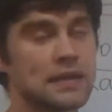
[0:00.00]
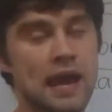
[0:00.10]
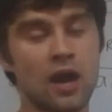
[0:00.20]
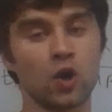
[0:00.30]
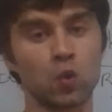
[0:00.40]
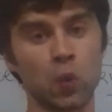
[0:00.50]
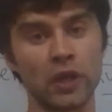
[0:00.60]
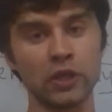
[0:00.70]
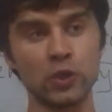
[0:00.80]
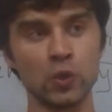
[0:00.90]
Now,
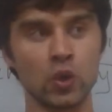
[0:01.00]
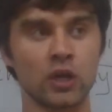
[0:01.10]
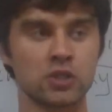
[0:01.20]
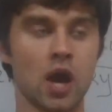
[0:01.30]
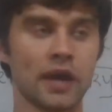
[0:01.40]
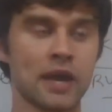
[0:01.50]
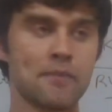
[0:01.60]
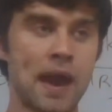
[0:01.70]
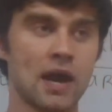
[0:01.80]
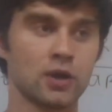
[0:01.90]
when you are talking
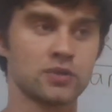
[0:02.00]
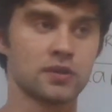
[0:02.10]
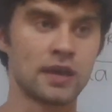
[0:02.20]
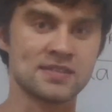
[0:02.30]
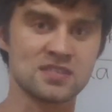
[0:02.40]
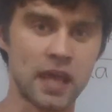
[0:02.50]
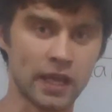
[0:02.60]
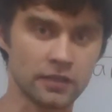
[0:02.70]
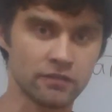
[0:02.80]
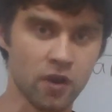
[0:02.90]
about a
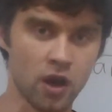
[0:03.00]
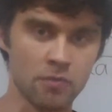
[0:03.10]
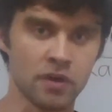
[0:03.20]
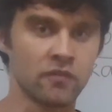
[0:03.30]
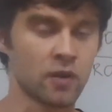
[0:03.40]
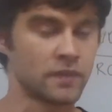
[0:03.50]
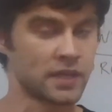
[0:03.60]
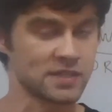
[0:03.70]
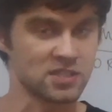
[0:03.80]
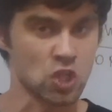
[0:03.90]
stative verb, a verb
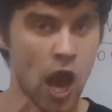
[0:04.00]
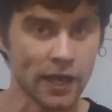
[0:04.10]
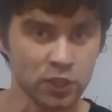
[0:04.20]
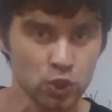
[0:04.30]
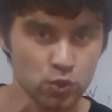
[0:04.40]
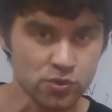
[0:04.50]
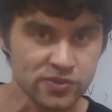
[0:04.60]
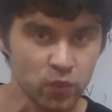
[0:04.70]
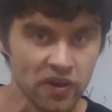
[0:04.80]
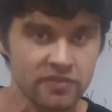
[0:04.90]
that is not
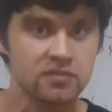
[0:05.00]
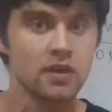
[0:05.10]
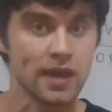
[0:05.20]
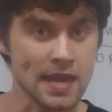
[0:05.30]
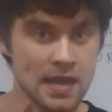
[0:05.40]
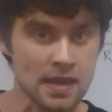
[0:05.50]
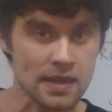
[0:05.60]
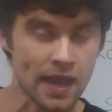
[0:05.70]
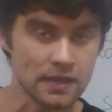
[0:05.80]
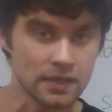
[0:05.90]
used with
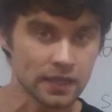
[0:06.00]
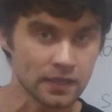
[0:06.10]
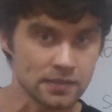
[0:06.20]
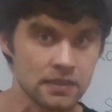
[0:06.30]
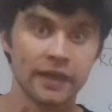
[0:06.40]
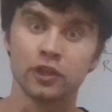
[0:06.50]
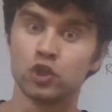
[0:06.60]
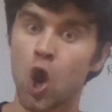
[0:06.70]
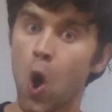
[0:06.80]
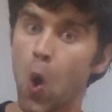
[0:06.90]
ing endings, like
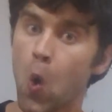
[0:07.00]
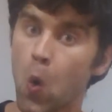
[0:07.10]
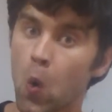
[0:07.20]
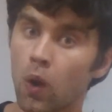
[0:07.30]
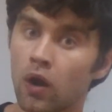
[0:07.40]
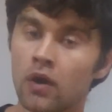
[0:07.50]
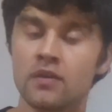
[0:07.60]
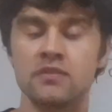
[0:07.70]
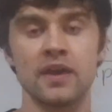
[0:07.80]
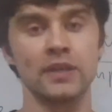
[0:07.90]
no,
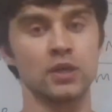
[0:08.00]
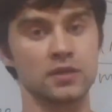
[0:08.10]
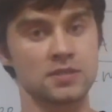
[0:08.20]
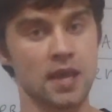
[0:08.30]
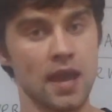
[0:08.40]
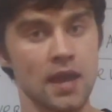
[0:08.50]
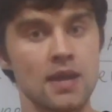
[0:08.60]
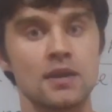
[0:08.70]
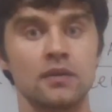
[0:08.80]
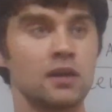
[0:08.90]
then you can
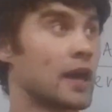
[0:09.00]
say,